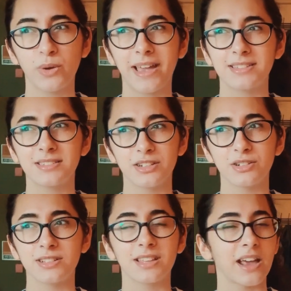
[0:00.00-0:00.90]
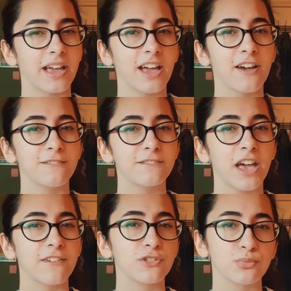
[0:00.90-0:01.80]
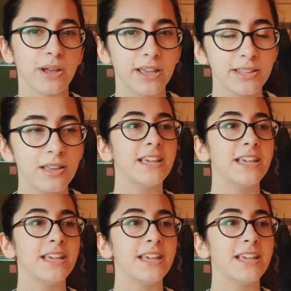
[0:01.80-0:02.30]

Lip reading: a series that I have ever read.